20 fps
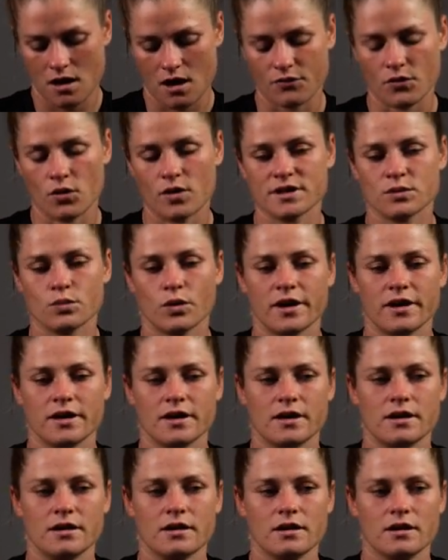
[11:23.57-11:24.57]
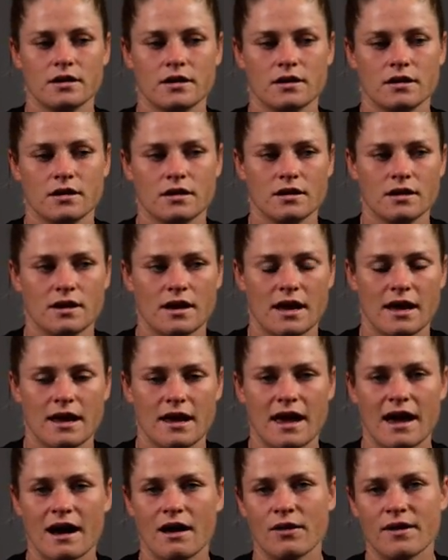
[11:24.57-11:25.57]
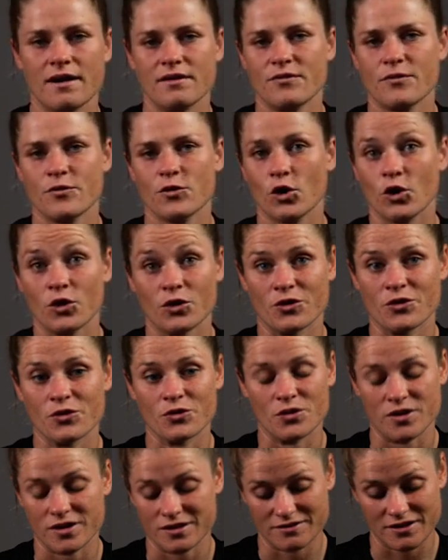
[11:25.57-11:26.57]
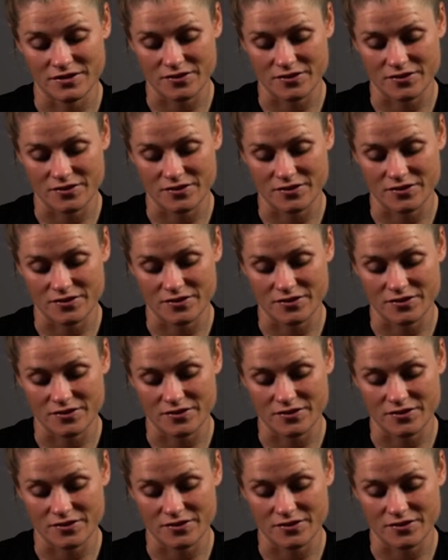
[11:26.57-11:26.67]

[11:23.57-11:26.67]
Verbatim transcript: I've always wondered how they've gotten through it.